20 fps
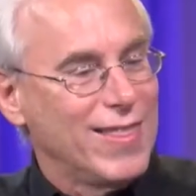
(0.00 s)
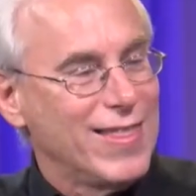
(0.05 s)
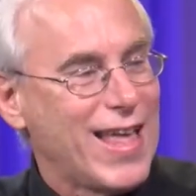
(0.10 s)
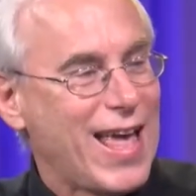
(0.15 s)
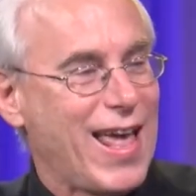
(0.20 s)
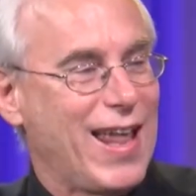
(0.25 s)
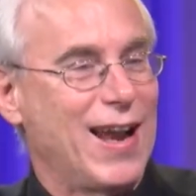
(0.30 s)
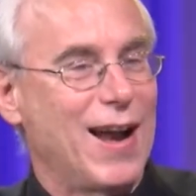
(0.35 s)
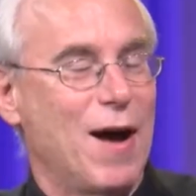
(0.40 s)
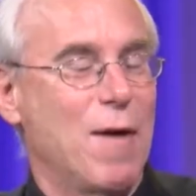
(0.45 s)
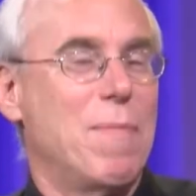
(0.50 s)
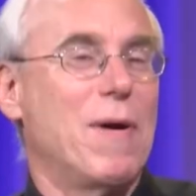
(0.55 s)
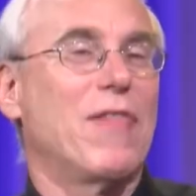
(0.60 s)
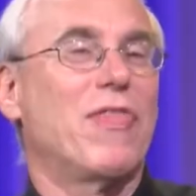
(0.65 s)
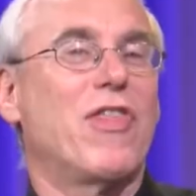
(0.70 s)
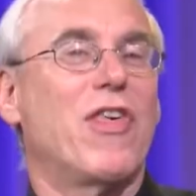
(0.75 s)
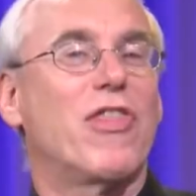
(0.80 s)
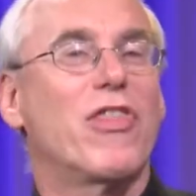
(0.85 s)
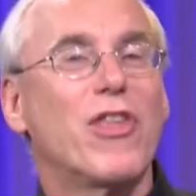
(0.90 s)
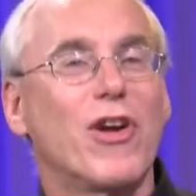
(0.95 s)
and then
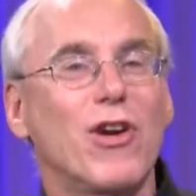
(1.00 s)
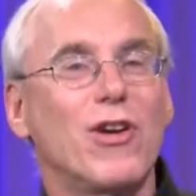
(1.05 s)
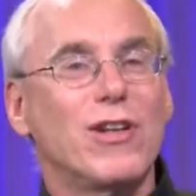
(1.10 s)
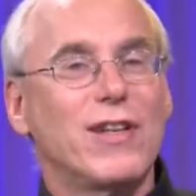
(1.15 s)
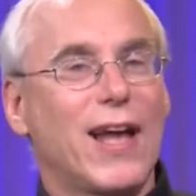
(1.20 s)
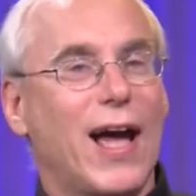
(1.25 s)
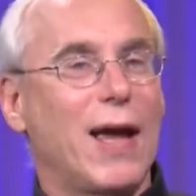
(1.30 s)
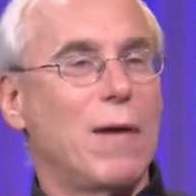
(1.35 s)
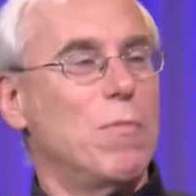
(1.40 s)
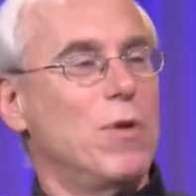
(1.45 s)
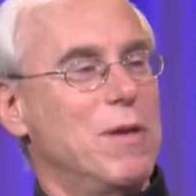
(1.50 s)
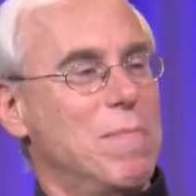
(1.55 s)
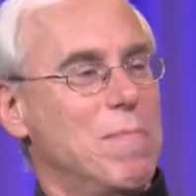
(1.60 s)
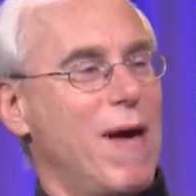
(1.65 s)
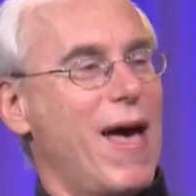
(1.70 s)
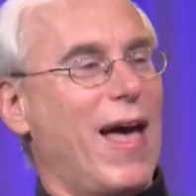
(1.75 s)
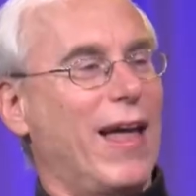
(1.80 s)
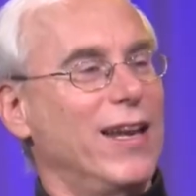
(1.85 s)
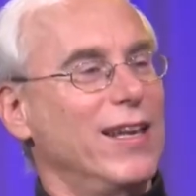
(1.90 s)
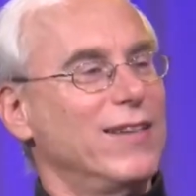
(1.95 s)
about the third time we
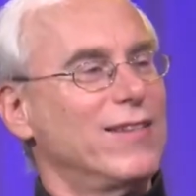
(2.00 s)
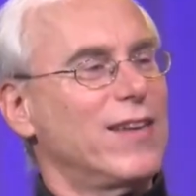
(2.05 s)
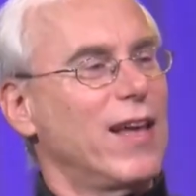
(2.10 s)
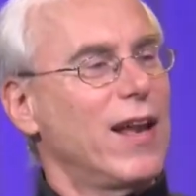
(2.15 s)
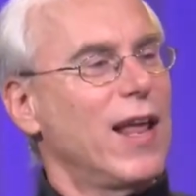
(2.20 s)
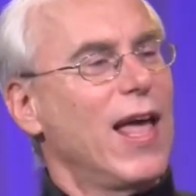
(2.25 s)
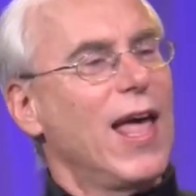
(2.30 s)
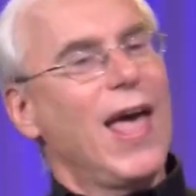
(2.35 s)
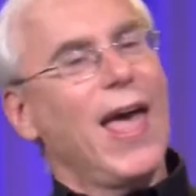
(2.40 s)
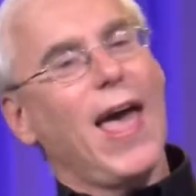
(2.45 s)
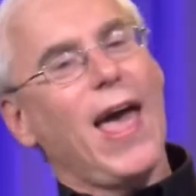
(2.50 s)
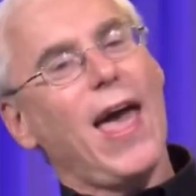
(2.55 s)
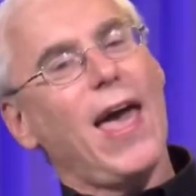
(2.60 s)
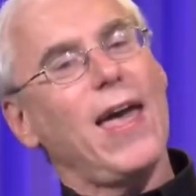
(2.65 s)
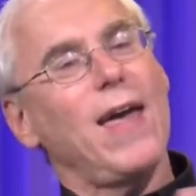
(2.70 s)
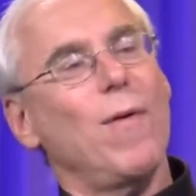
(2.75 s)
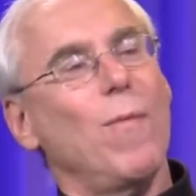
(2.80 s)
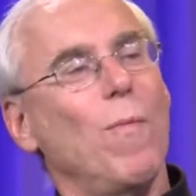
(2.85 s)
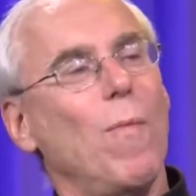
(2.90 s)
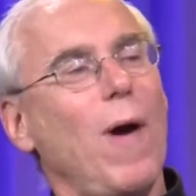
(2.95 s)
met, he said,
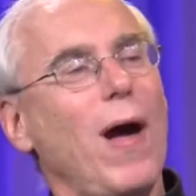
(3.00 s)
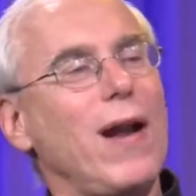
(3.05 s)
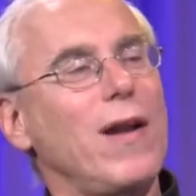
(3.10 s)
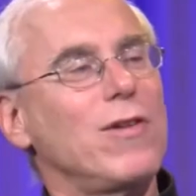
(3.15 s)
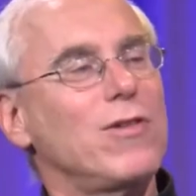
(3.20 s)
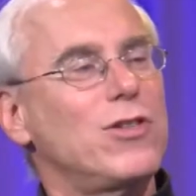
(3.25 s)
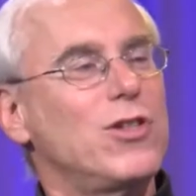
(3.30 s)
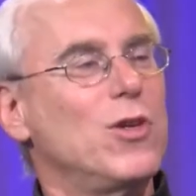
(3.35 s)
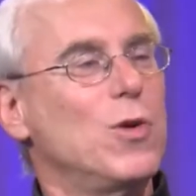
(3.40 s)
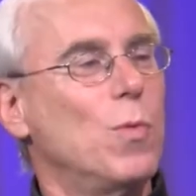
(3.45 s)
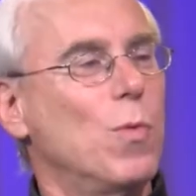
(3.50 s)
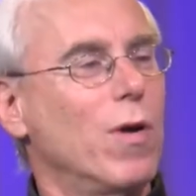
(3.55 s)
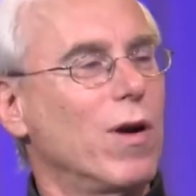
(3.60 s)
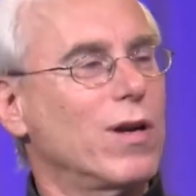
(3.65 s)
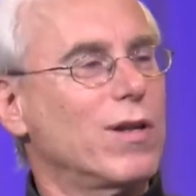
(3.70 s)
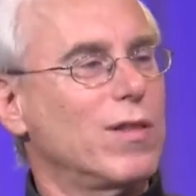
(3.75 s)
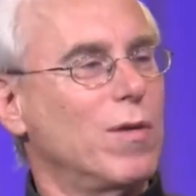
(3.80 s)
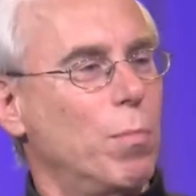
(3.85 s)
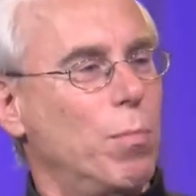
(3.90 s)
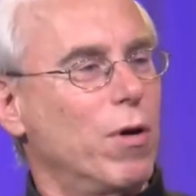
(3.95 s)
"Hey, why don't you
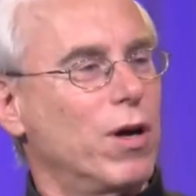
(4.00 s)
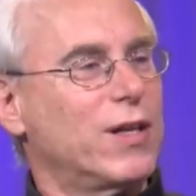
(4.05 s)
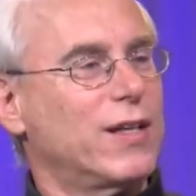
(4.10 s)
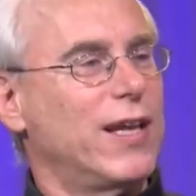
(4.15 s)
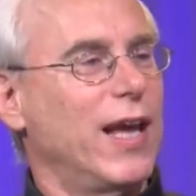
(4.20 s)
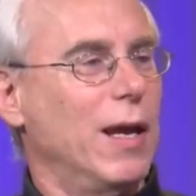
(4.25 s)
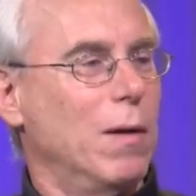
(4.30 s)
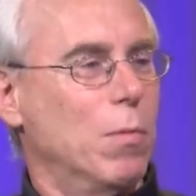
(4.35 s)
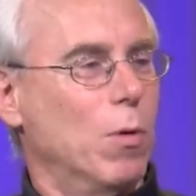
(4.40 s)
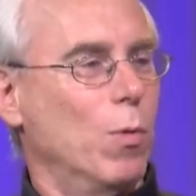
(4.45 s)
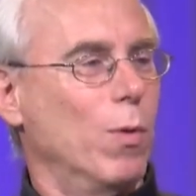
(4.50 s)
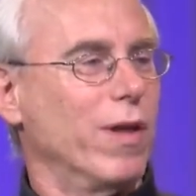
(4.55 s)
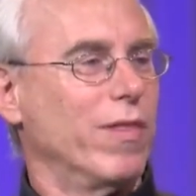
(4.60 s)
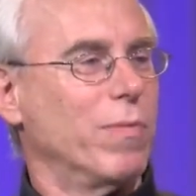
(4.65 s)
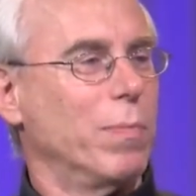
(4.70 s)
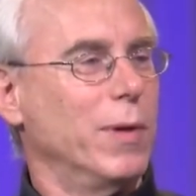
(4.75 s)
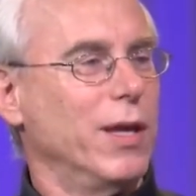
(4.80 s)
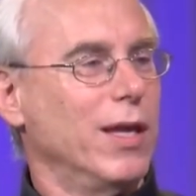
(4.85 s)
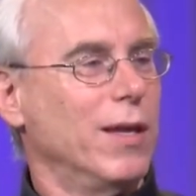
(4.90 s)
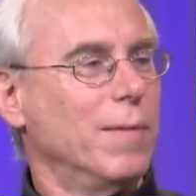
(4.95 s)
work the book table
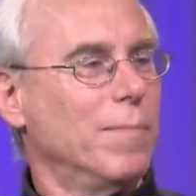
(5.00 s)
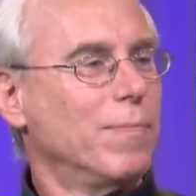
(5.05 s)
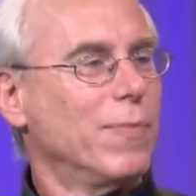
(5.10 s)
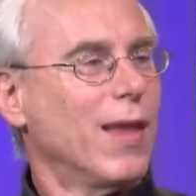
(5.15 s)
with me,